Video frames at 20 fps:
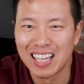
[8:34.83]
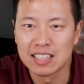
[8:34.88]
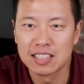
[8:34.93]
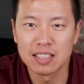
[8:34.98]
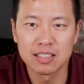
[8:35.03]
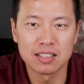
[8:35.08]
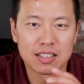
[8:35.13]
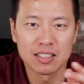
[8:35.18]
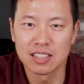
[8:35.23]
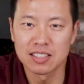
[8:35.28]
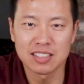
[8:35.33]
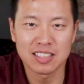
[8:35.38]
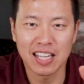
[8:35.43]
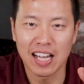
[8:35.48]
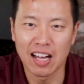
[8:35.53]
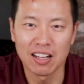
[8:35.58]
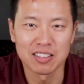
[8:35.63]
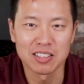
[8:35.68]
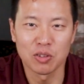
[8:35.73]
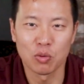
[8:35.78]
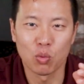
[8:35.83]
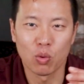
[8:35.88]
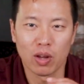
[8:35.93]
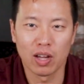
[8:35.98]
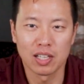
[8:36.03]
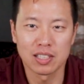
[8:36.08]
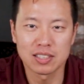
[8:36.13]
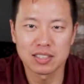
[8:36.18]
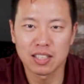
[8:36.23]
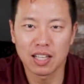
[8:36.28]
The discounted
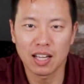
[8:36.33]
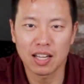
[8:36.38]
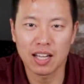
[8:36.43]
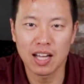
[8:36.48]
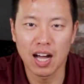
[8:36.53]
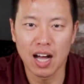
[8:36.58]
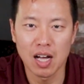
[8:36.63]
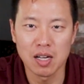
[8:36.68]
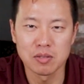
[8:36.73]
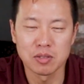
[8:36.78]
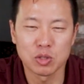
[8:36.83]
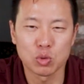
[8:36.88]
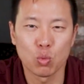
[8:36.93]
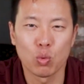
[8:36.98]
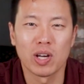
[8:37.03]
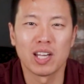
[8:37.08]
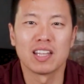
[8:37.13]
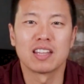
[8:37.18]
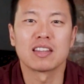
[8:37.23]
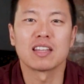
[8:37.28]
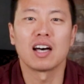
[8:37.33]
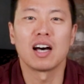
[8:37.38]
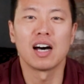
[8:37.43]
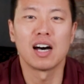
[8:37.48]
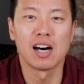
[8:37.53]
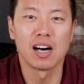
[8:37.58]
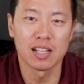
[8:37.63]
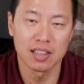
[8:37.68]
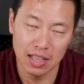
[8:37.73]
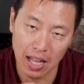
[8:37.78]
real estate comes with
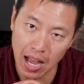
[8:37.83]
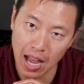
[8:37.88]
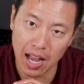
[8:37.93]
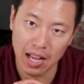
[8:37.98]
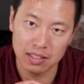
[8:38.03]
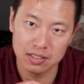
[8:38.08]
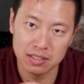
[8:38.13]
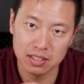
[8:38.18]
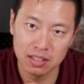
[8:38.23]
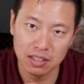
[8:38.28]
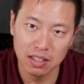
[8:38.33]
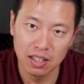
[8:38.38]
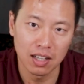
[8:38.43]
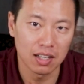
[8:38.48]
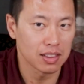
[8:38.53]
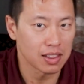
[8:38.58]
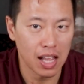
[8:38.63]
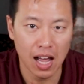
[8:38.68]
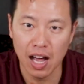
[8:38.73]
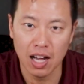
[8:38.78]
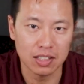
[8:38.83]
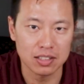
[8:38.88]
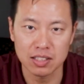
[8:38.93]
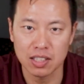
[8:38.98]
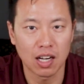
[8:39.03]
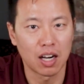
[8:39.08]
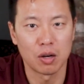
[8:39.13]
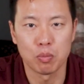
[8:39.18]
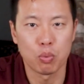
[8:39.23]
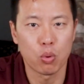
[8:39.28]
a lot
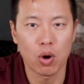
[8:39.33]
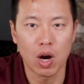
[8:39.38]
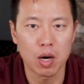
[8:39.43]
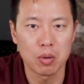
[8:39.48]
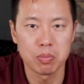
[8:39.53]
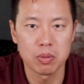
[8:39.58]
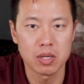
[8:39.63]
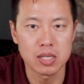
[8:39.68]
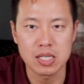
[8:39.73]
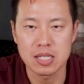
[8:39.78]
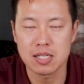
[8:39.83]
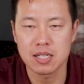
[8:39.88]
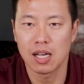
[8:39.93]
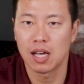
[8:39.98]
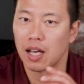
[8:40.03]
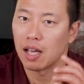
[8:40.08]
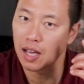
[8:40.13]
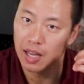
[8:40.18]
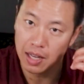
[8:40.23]
of problems and